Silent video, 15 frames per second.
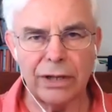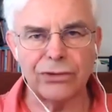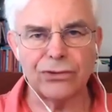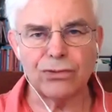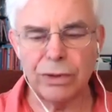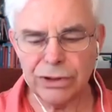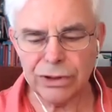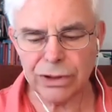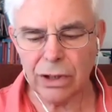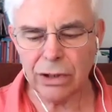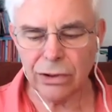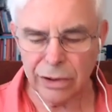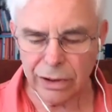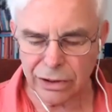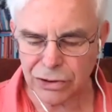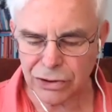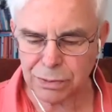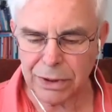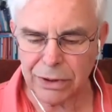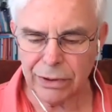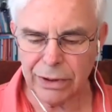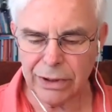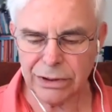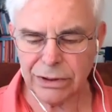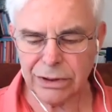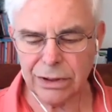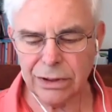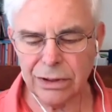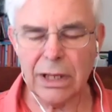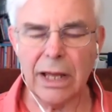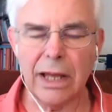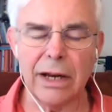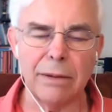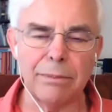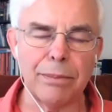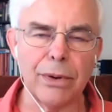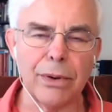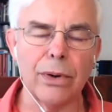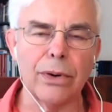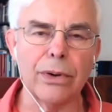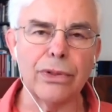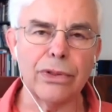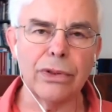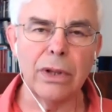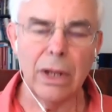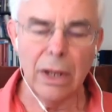And as we start to experience it, that at birth,